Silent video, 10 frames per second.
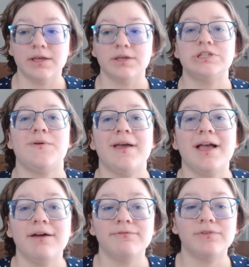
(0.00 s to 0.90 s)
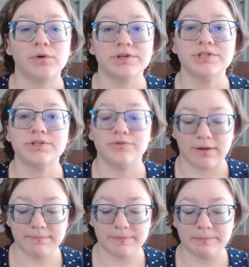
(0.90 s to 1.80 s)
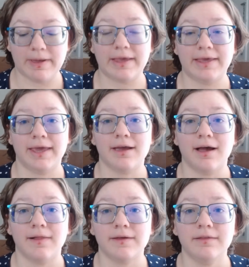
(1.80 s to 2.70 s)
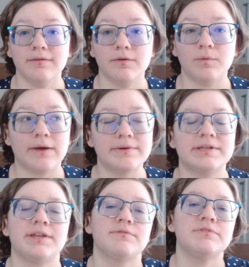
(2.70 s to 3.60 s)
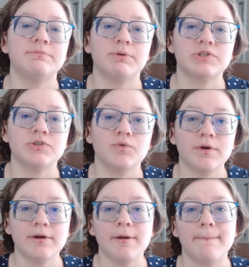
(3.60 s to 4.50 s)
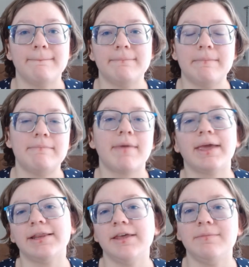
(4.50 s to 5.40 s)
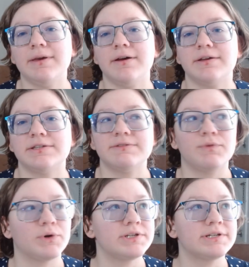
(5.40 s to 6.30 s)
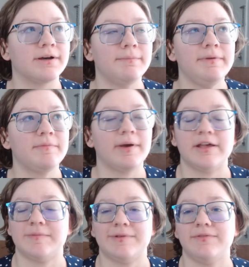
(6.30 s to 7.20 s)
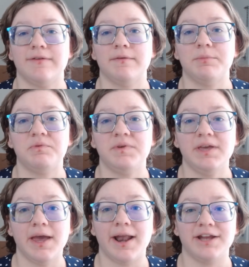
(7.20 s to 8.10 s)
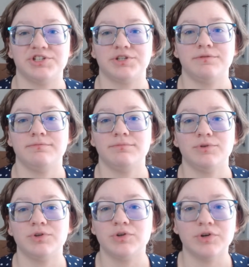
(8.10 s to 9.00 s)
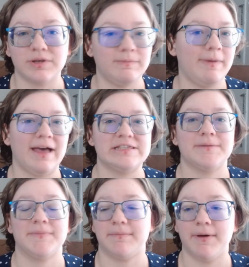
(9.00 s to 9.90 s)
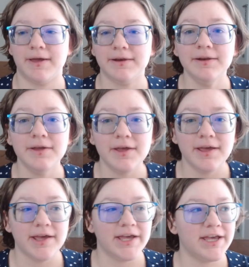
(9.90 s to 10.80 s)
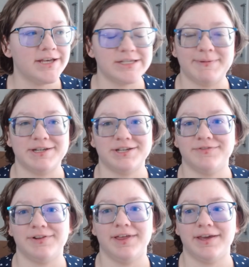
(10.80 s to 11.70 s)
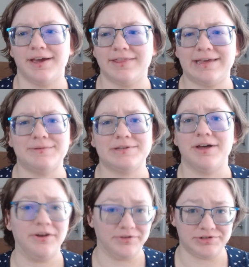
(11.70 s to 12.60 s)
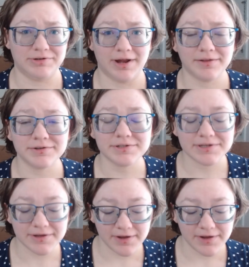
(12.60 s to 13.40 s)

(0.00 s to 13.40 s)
So I got Florist Grump by Kate Collins when I was at a used bookstore, mainly because Florist Gump is my husband's favorite movie, and I just couldn't pass up the pun, especially for, like, I think it was under $2.